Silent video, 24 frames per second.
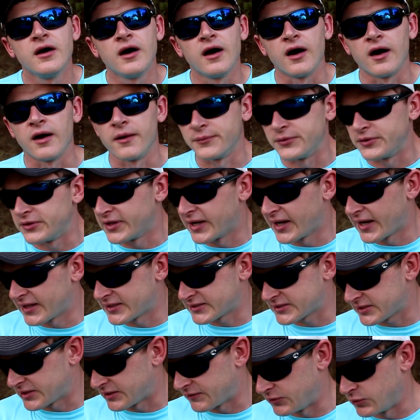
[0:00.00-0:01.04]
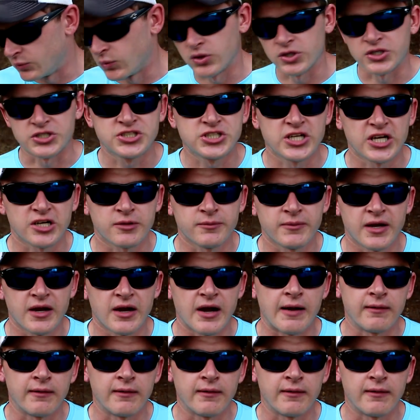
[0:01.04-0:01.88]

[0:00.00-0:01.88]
You guys, if you want to check them out,